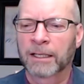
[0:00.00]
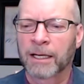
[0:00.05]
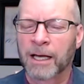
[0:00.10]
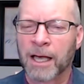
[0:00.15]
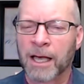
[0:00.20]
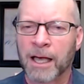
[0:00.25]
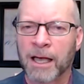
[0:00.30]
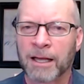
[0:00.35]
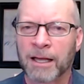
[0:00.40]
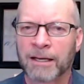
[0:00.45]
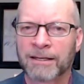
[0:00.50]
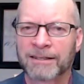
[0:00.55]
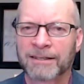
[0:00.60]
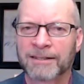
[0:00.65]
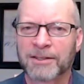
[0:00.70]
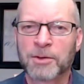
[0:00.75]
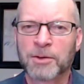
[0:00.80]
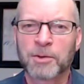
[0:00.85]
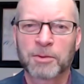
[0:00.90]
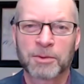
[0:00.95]
and
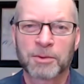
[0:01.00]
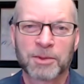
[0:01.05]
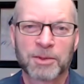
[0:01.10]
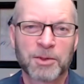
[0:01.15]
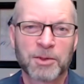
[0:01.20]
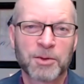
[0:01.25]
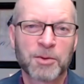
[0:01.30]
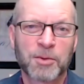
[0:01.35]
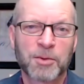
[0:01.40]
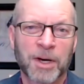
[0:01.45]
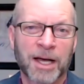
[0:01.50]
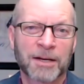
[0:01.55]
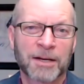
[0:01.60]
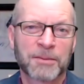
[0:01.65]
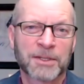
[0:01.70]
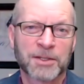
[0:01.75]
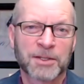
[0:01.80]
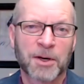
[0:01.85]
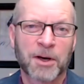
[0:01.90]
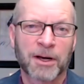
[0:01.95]
you had
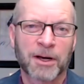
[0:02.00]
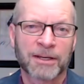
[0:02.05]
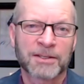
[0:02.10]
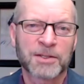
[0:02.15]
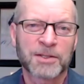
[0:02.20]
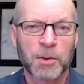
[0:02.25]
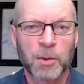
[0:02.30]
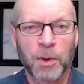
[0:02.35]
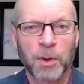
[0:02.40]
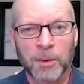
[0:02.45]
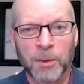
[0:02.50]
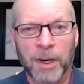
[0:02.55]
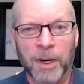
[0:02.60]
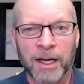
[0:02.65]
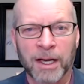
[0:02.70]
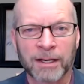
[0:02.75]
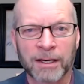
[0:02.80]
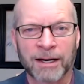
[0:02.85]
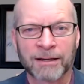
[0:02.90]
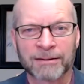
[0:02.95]
been talking to one of
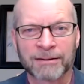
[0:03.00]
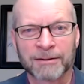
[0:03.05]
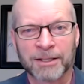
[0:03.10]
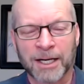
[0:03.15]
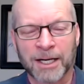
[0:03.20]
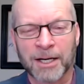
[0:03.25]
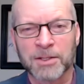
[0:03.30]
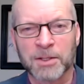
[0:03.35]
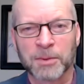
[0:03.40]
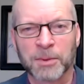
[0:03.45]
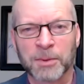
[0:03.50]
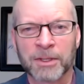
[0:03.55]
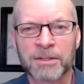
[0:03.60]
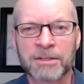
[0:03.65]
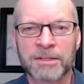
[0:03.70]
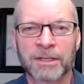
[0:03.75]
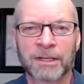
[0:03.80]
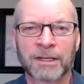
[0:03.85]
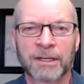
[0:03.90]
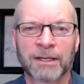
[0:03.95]
my other
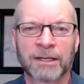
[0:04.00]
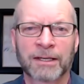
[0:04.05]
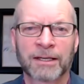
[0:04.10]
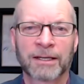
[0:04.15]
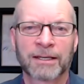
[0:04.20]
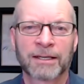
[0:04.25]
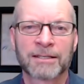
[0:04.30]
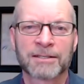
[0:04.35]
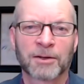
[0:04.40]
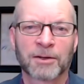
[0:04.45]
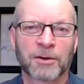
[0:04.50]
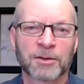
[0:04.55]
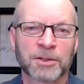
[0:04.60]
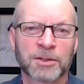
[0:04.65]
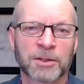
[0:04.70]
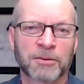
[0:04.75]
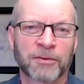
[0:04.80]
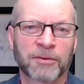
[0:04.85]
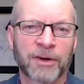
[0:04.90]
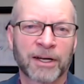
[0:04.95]
customers. He's a
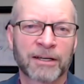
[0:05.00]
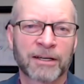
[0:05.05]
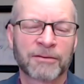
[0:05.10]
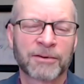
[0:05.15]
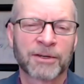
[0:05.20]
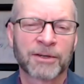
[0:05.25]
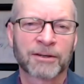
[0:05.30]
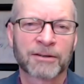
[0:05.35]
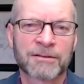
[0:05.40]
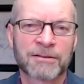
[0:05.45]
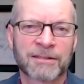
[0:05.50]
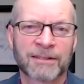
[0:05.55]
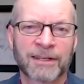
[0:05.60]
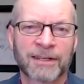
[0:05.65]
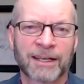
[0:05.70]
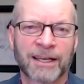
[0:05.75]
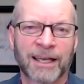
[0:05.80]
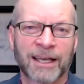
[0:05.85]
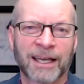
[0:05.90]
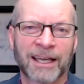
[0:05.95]
long-term friend of yours,
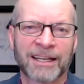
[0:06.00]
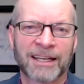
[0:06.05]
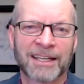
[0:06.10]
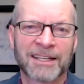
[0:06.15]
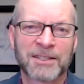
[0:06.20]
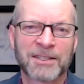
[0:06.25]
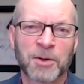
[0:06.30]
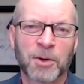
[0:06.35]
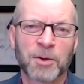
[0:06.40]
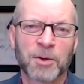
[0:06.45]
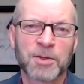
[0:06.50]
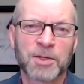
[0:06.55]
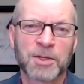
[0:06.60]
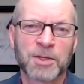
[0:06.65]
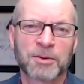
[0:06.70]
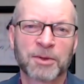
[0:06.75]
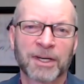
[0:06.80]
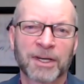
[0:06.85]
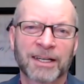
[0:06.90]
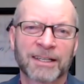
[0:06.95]
and he told
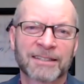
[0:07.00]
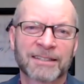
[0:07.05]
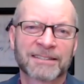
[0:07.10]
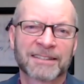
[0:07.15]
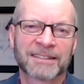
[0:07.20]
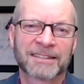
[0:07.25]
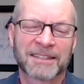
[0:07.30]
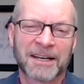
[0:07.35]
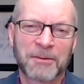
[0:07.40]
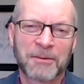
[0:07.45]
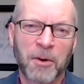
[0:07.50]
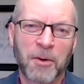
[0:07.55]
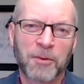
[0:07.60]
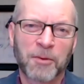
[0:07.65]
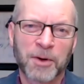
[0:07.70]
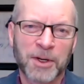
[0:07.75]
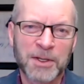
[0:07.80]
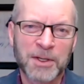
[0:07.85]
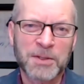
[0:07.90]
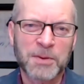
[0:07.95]
you to come
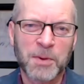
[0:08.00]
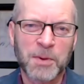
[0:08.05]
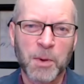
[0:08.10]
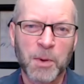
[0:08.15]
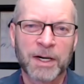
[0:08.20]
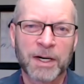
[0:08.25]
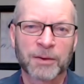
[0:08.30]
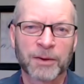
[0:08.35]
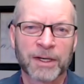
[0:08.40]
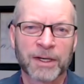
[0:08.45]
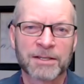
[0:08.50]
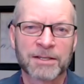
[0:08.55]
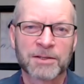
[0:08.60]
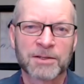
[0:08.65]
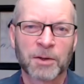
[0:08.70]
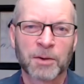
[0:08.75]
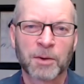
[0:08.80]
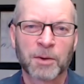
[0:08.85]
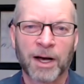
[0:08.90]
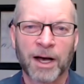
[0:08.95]
over and get some quinnery.
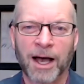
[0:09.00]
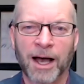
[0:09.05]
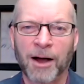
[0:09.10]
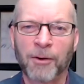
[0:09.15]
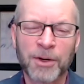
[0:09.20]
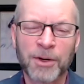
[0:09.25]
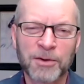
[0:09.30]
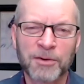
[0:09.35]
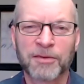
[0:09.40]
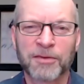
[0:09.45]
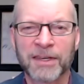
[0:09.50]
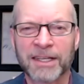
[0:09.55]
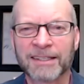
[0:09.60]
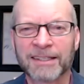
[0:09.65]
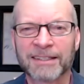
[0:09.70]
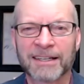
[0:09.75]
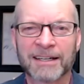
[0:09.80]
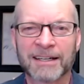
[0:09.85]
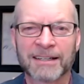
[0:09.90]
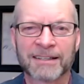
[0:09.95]
So, how are you
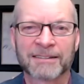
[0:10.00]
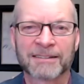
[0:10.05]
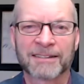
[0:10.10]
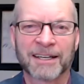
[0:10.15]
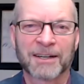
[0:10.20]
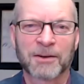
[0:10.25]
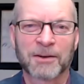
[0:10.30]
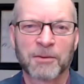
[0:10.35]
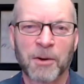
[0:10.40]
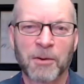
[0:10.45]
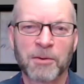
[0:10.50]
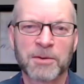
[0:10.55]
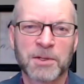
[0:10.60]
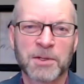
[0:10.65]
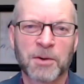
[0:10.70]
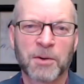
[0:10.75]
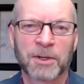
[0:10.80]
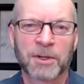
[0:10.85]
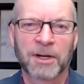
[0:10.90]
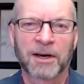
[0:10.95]
feeling, and kind of what was
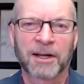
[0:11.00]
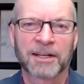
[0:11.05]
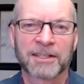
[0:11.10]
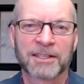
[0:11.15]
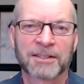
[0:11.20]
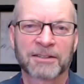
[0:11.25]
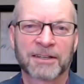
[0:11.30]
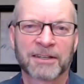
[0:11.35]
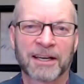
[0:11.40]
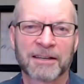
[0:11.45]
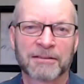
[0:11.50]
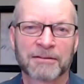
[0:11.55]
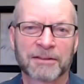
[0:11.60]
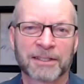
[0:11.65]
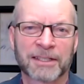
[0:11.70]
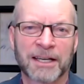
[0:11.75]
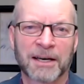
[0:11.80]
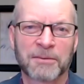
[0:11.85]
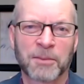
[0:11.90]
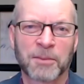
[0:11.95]
going on in your life
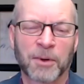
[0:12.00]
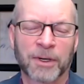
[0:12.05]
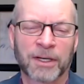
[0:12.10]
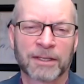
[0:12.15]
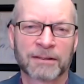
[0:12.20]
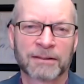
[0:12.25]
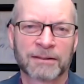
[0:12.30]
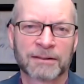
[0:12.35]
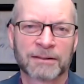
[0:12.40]
at that point?